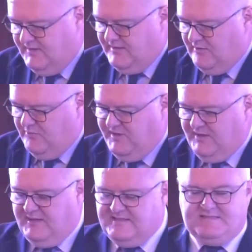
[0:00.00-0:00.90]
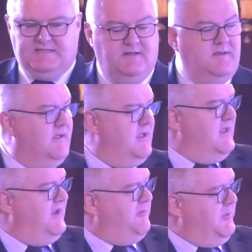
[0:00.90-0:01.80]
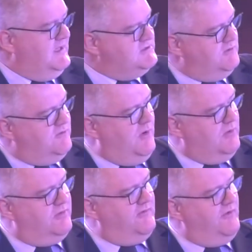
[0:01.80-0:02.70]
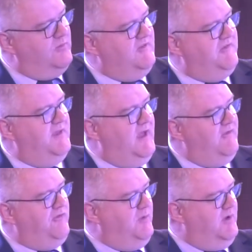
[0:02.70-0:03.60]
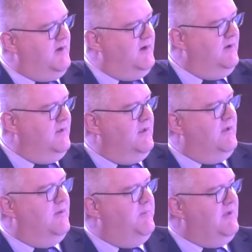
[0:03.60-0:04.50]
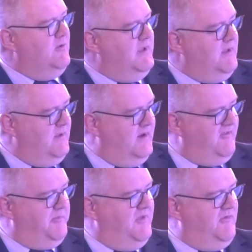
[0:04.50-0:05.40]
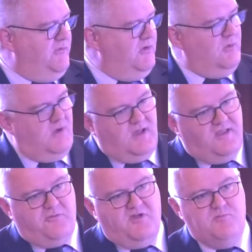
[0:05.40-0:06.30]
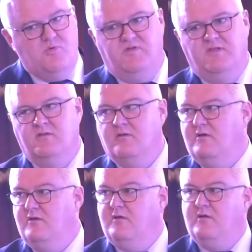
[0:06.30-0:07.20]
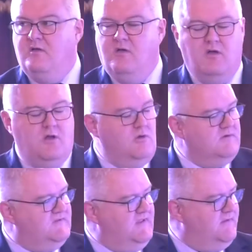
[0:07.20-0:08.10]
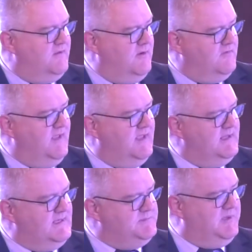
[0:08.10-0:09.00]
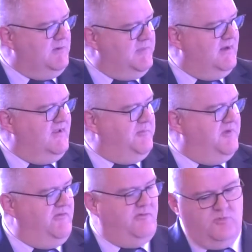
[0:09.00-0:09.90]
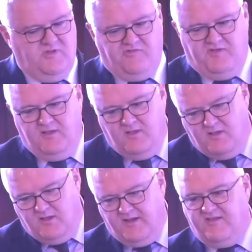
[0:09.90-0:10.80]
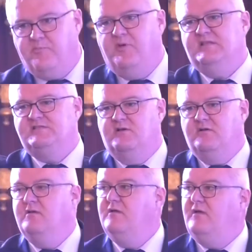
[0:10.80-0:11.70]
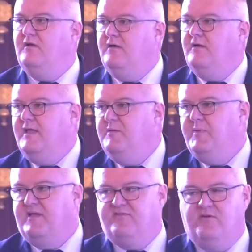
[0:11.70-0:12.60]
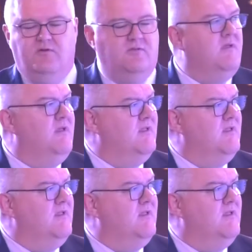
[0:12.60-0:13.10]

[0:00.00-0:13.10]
the economy, and it's an exponential growth. So we see, as we are becoming less peaceful, or as we are moving along the index becoming less peaceful, we see an exponential impact on